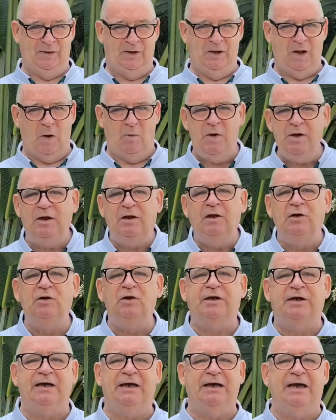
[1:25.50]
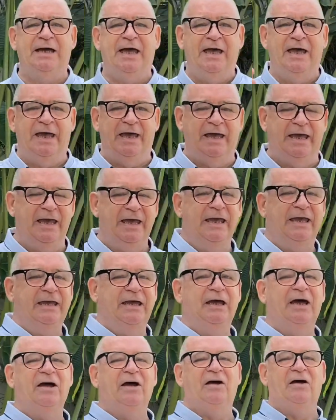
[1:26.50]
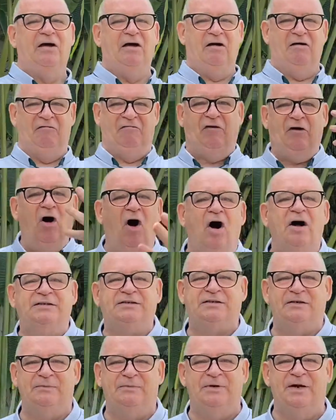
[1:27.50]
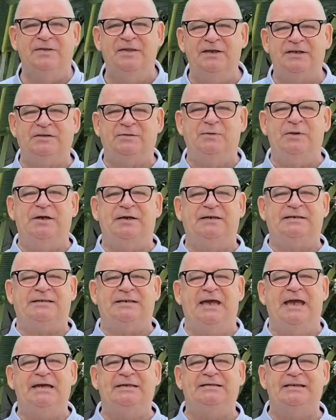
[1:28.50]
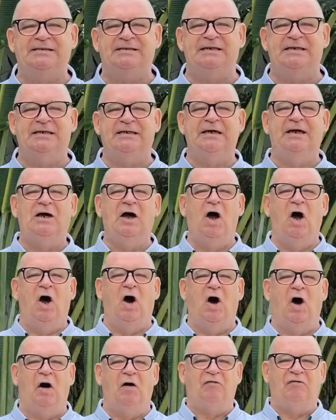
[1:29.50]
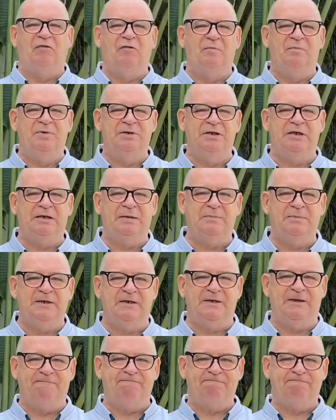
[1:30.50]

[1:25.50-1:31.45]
And we're going to look at A for awesome in this week's A to Z of being me.